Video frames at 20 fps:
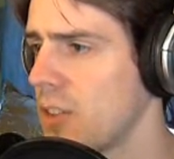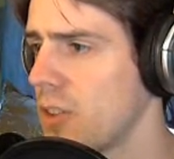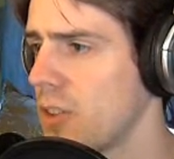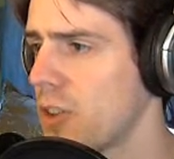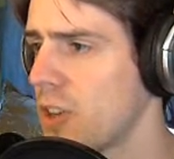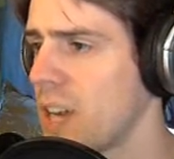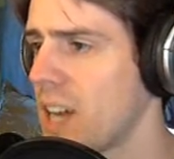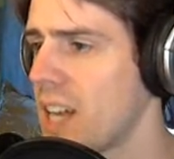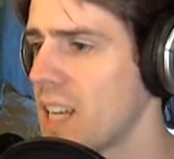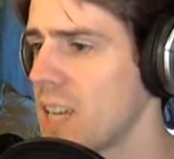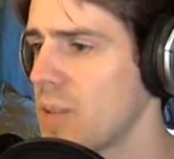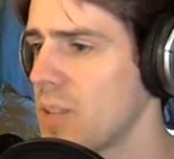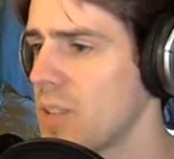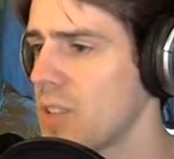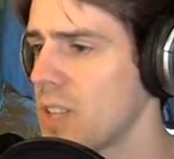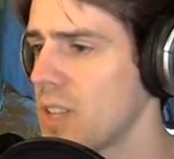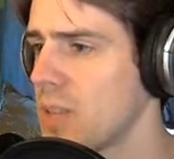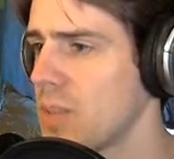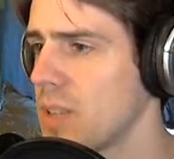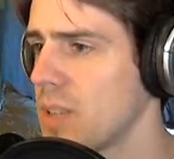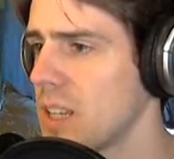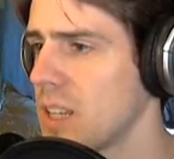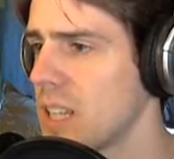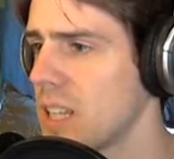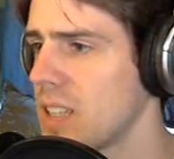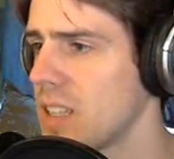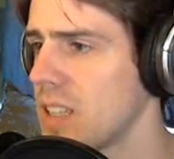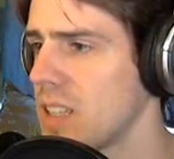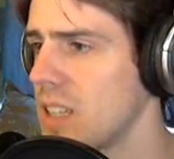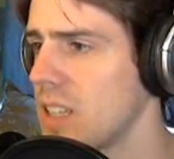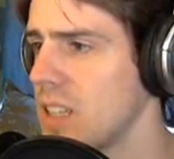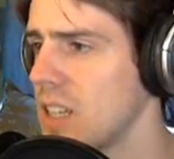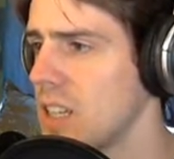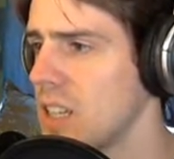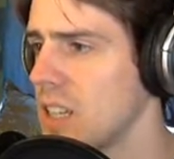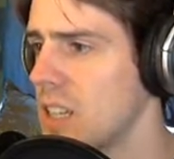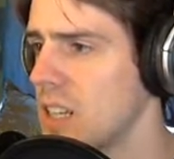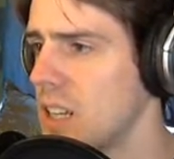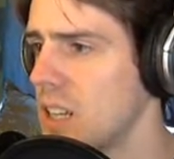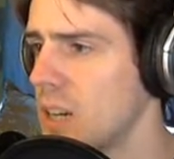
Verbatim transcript: Those are items I'm collecting.